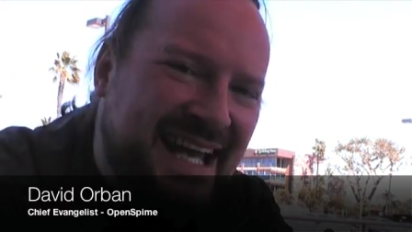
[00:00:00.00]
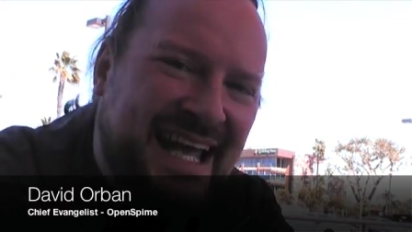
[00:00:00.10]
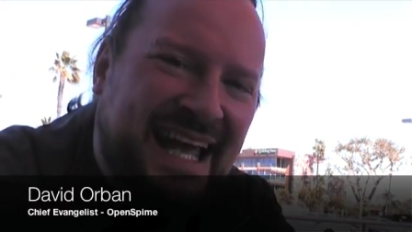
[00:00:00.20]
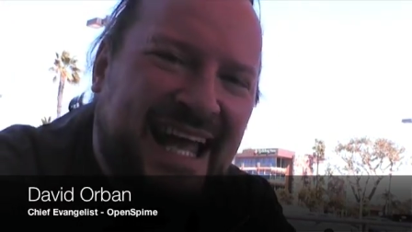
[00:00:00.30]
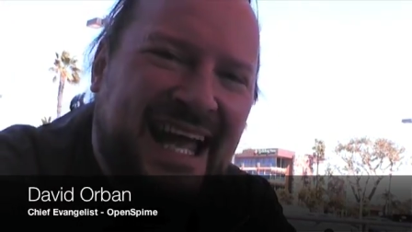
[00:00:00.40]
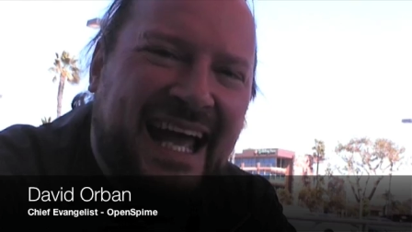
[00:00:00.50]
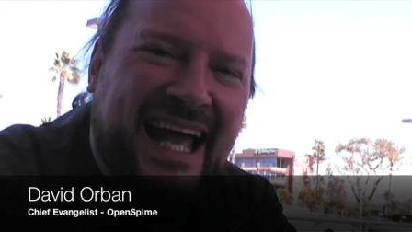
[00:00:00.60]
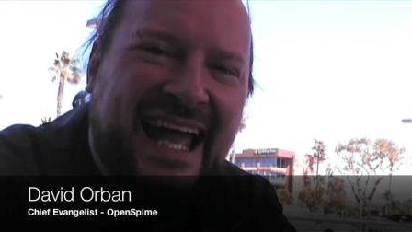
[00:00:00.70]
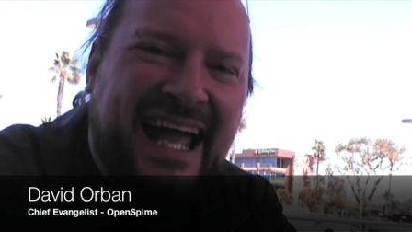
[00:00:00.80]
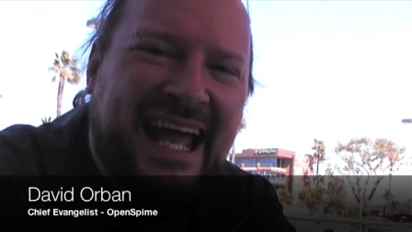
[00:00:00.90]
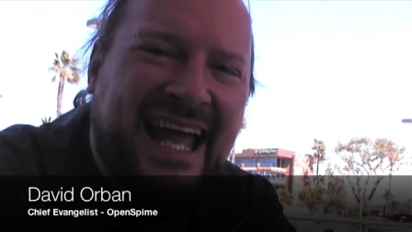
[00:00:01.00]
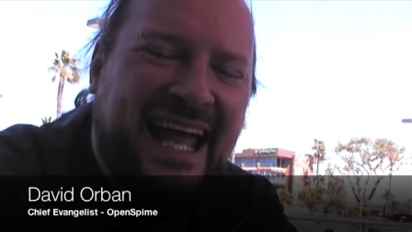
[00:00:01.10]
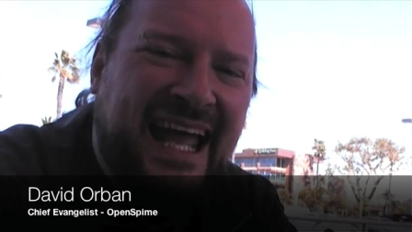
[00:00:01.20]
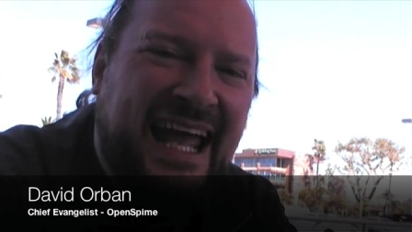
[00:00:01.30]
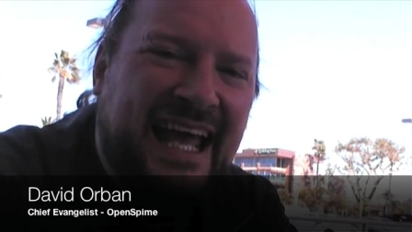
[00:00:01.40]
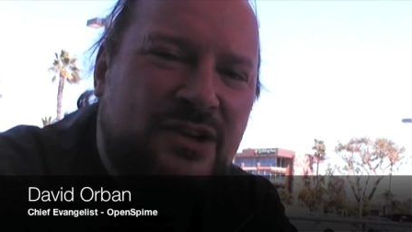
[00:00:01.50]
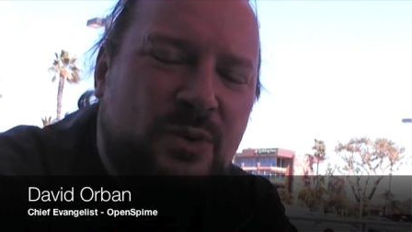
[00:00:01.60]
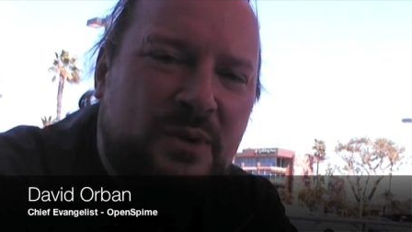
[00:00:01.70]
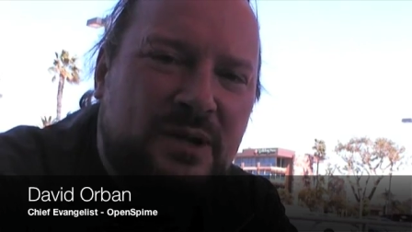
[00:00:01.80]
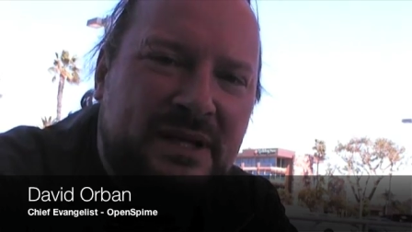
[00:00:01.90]
Good to be here.
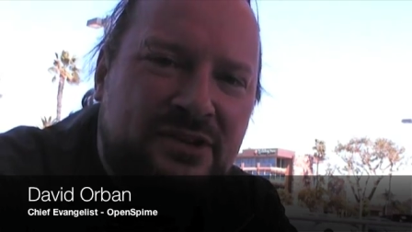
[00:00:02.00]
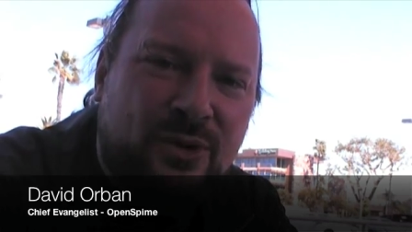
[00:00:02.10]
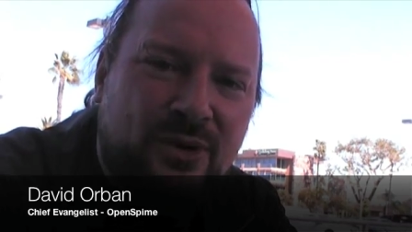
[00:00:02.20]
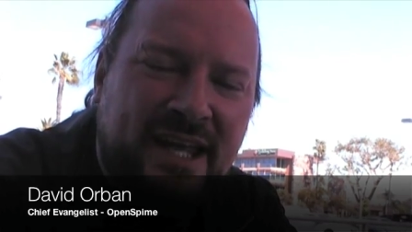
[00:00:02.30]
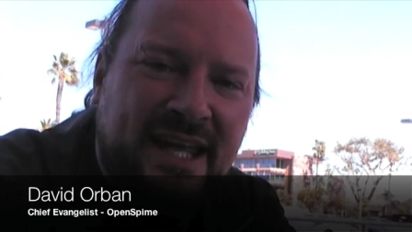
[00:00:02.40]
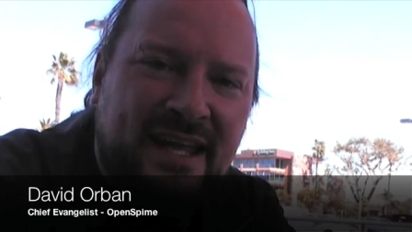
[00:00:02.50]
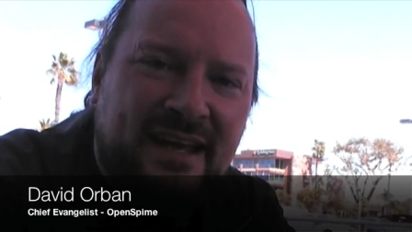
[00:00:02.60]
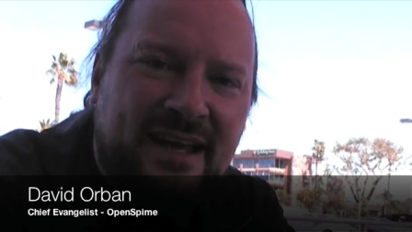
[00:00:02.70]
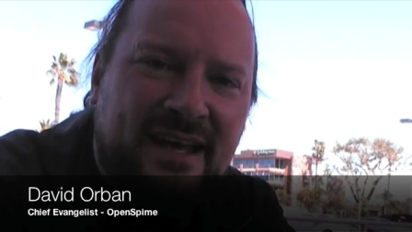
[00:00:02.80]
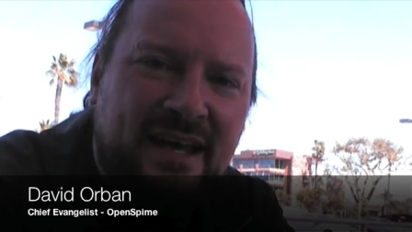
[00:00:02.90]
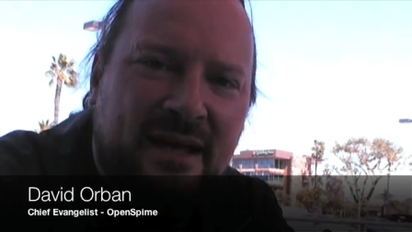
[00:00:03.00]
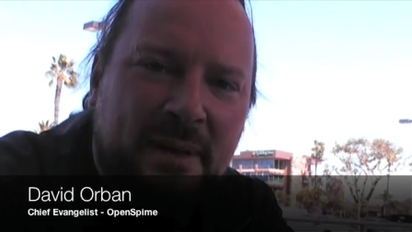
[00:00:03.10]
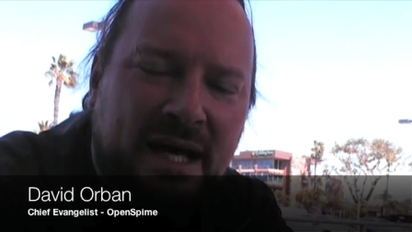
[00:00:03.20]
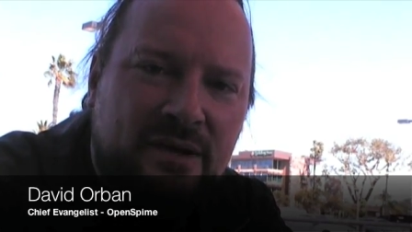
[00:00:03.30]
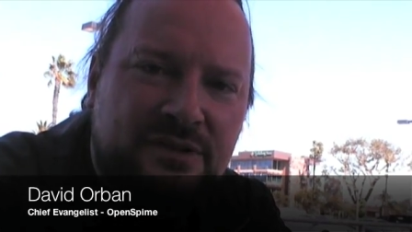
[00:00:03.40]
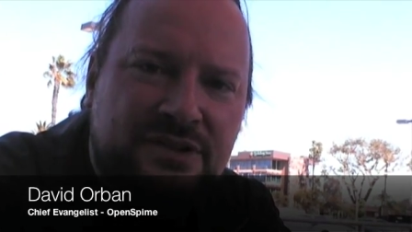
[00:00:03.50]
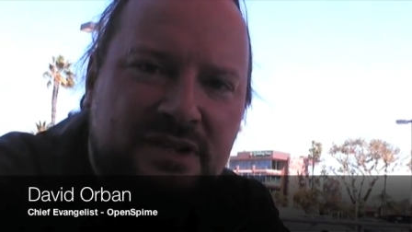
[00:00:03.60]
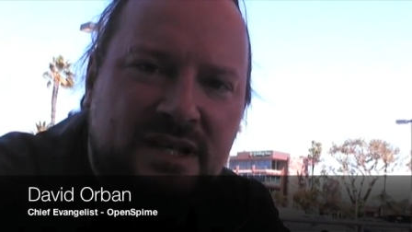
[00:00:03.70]
And we will be talking about